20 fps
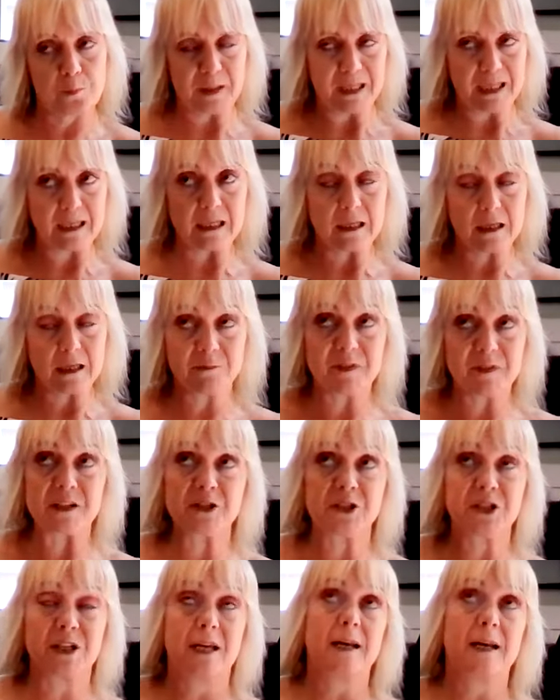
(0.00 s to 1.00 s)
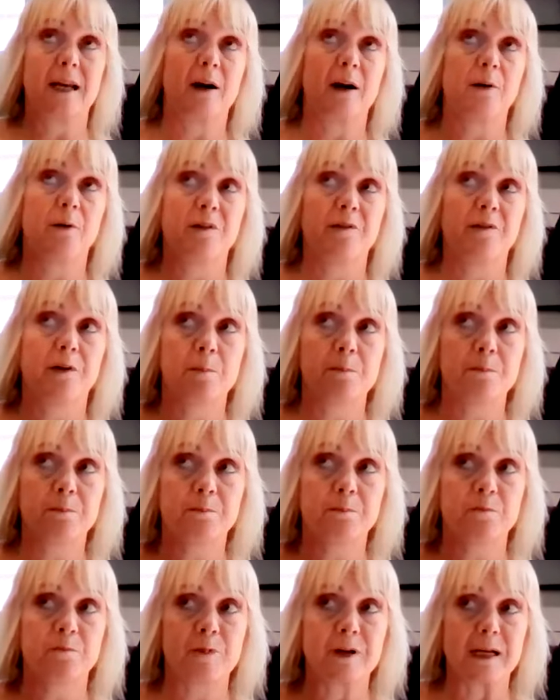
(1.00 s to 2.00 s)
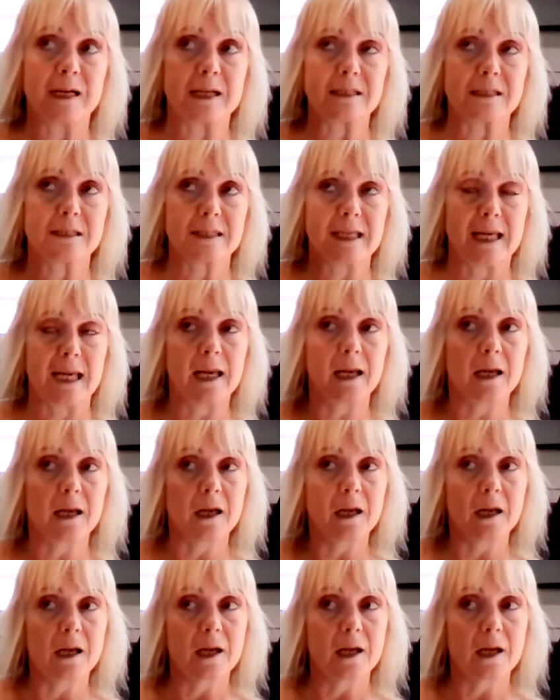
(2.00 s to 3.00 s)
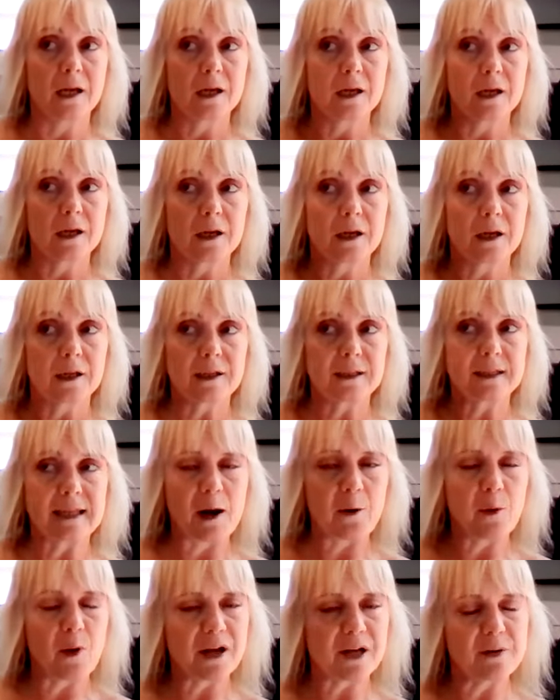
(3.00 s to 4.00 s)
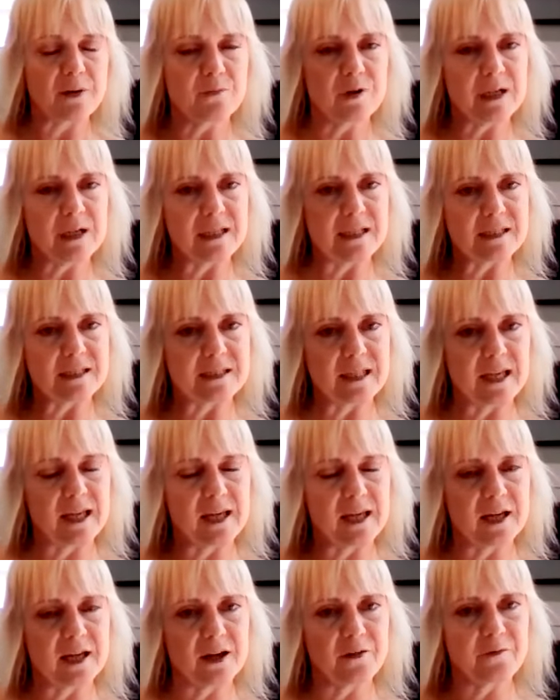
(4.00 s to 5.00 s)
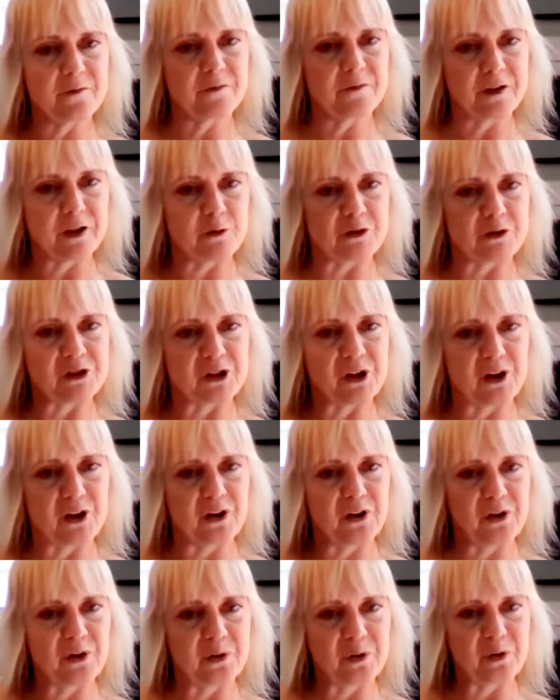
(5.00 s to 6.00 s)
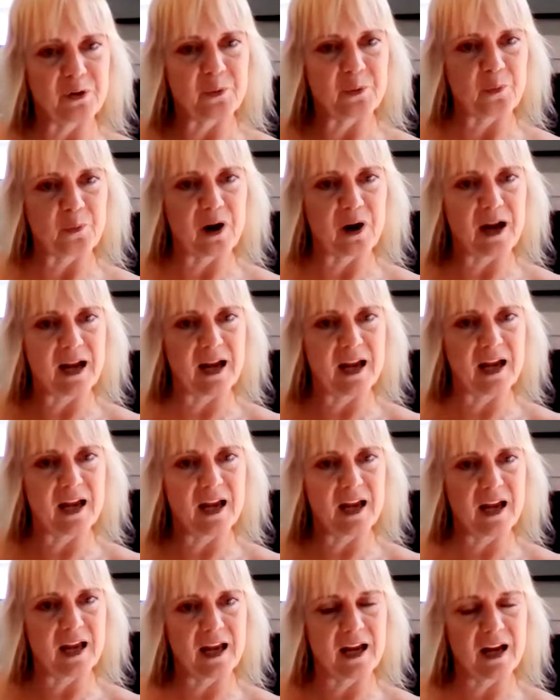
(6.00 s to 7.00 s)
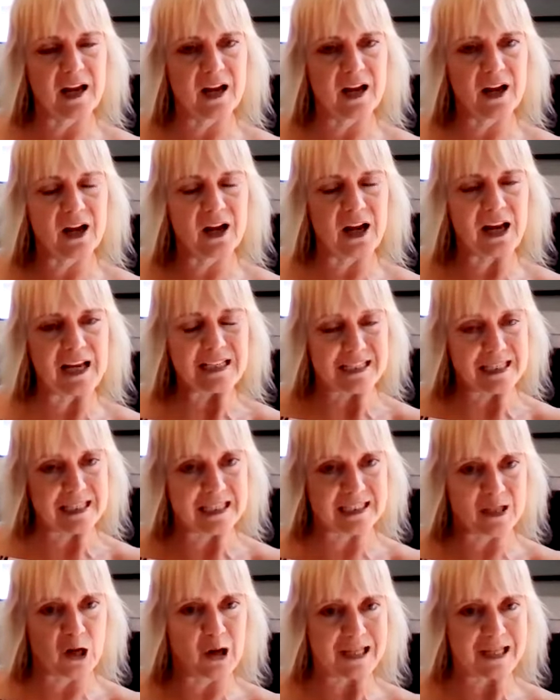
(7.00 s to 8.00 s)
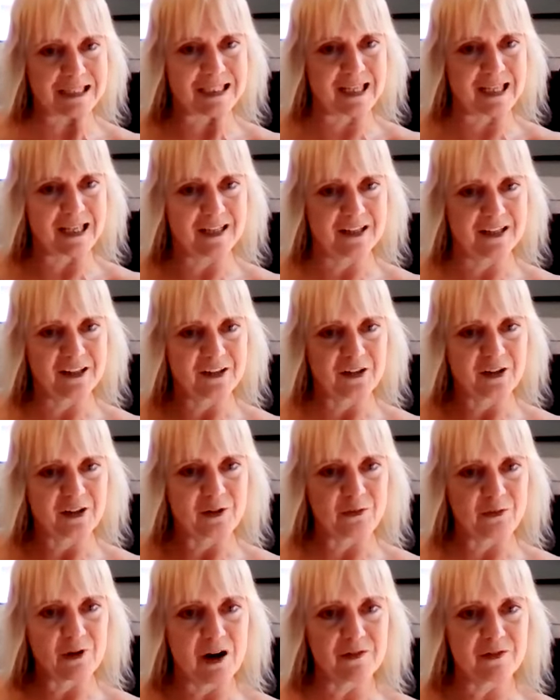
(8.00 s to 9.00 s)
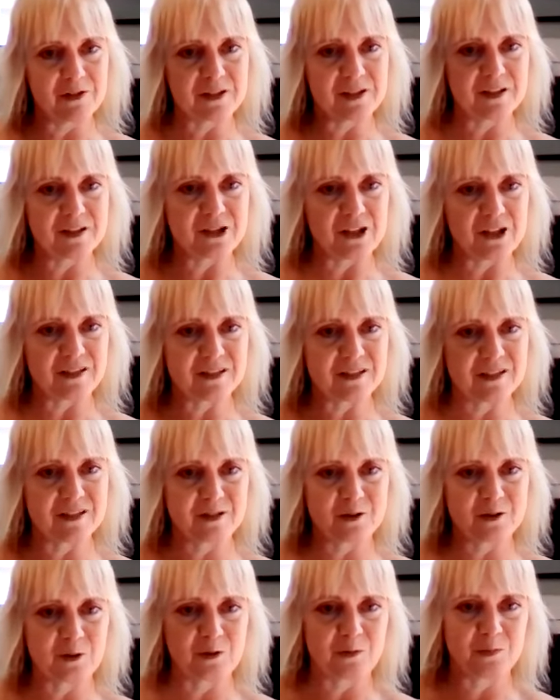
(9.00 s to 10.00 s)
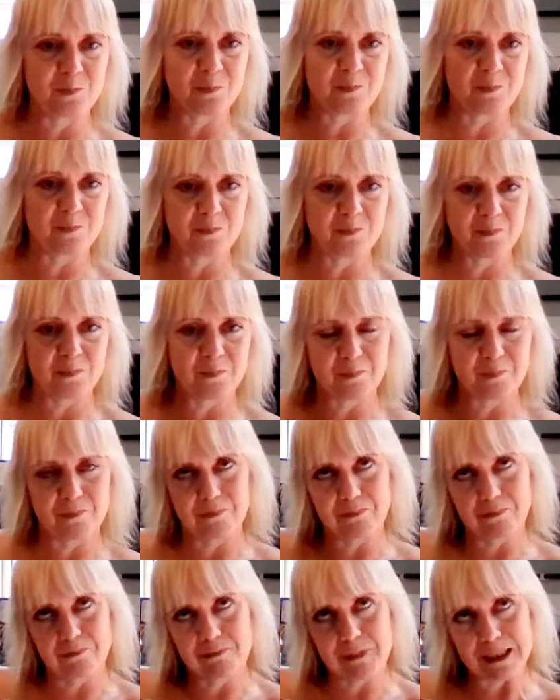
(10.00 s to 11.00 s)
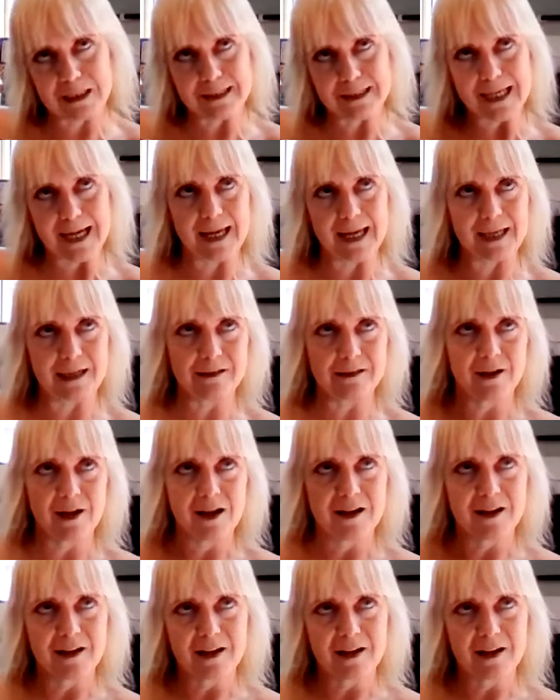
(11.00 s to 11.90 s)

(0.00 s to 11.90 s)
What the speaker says: beginning of this year now, if I'm realistic, now I can really see a future where it's exciting rather than just a sort of mundane